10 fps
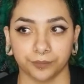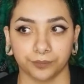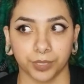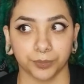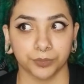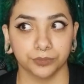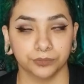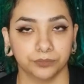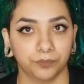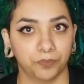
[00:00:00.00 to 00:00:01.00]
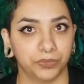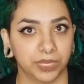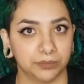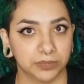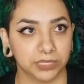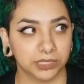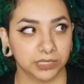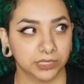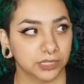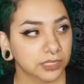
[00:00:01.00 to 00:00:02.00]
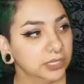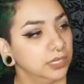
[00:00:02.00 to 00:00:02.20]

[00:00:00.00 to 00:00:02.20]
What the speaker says: purple theme this year.